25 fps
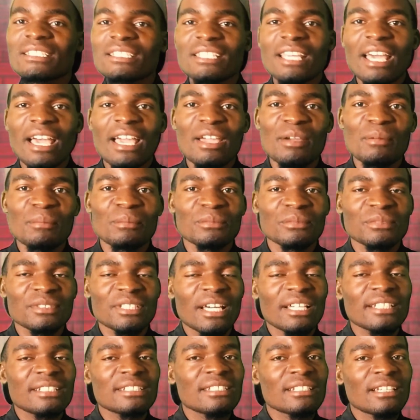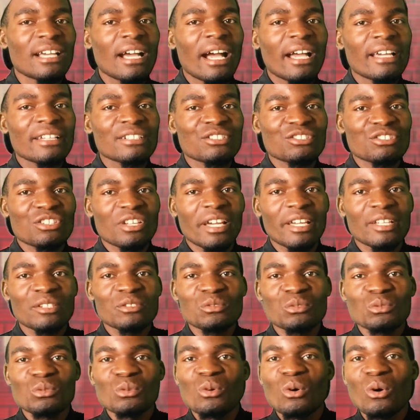time that I
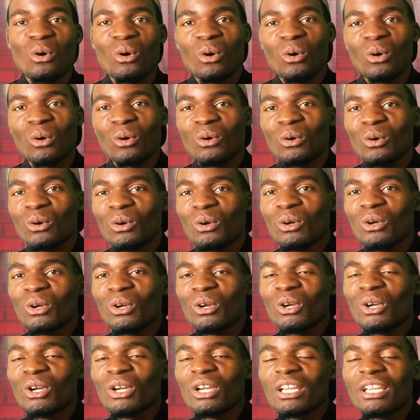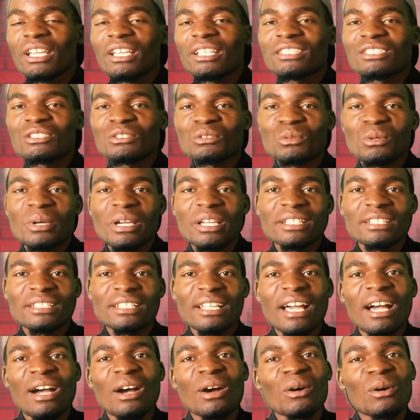tried to go, it's when
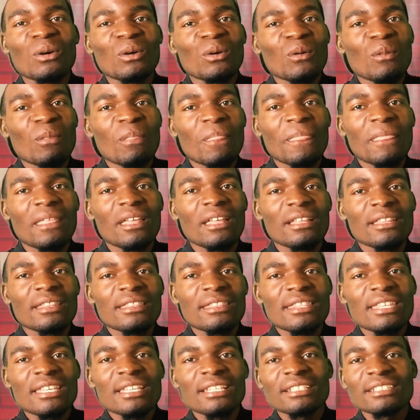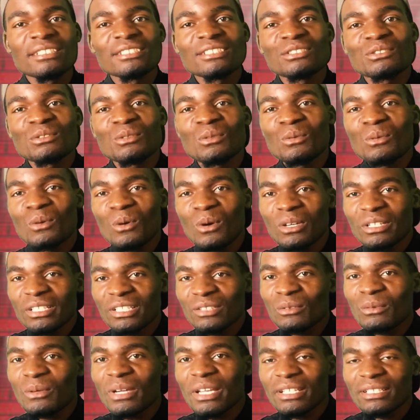now things
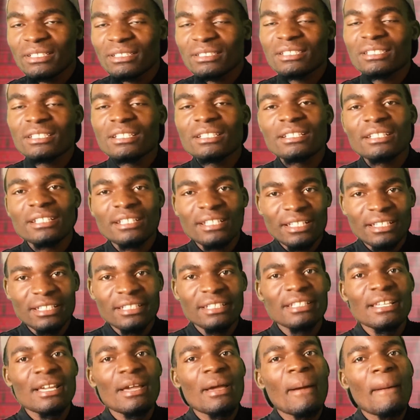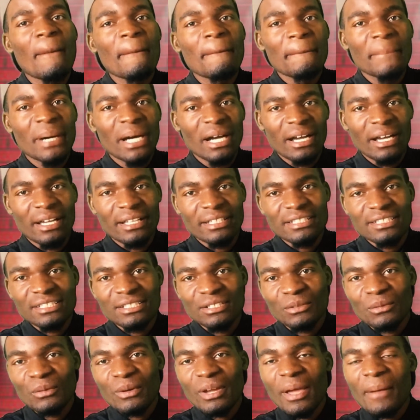went really bad,
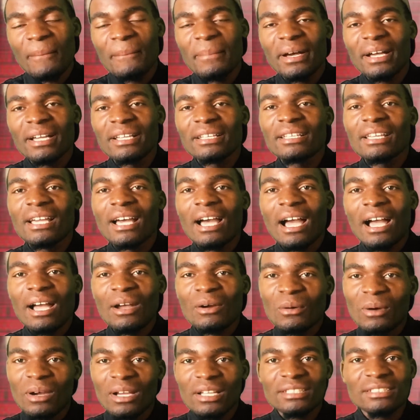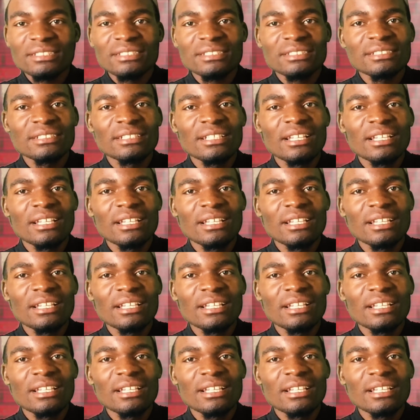whereby I was